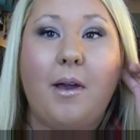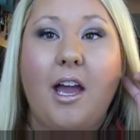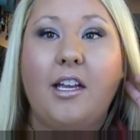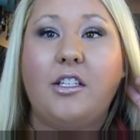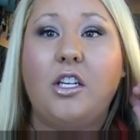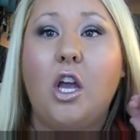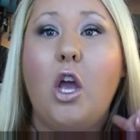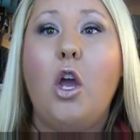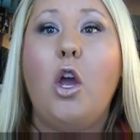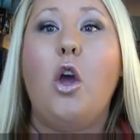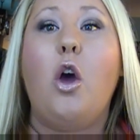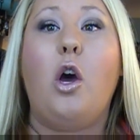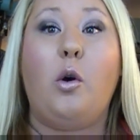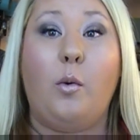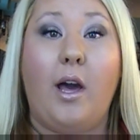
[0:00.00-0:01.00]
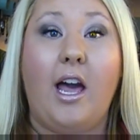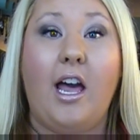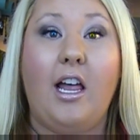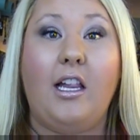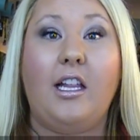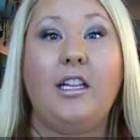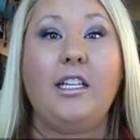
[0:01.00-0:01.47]
But, oh
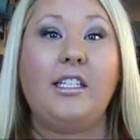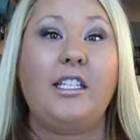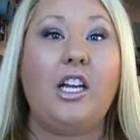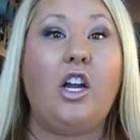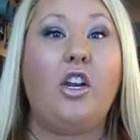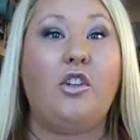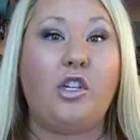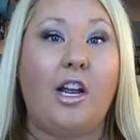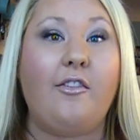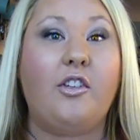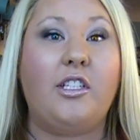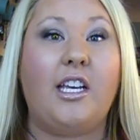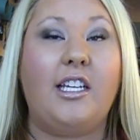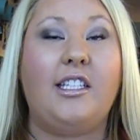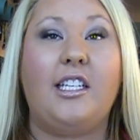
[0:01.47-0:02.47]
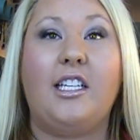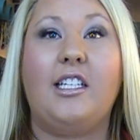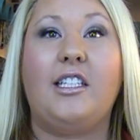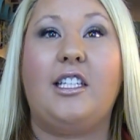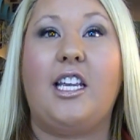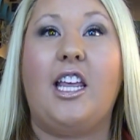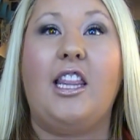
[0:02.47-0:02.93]
well, at least I got a driver's
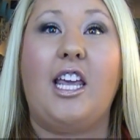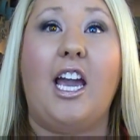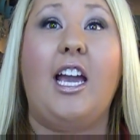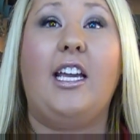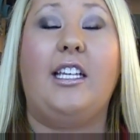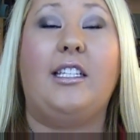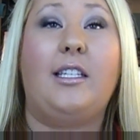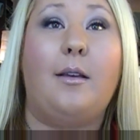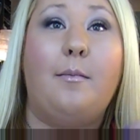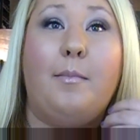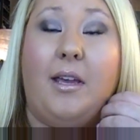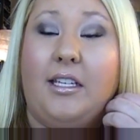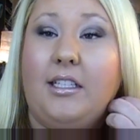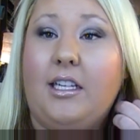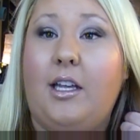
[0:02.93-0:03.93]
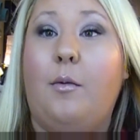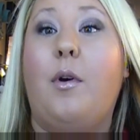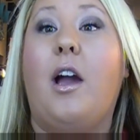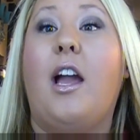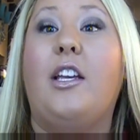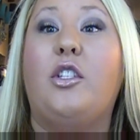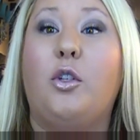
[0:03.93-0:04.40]
license and that is basically what
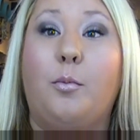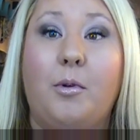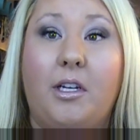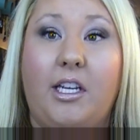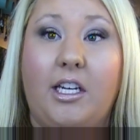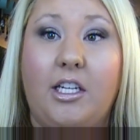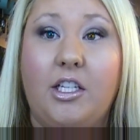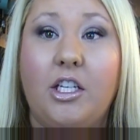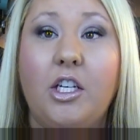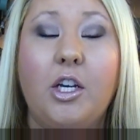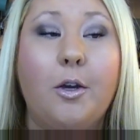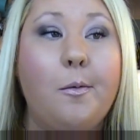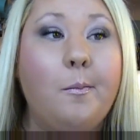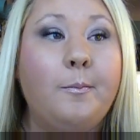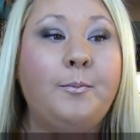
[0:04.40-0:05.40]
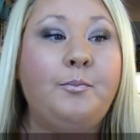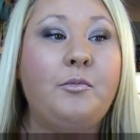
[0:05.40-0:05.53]
I super needed to do.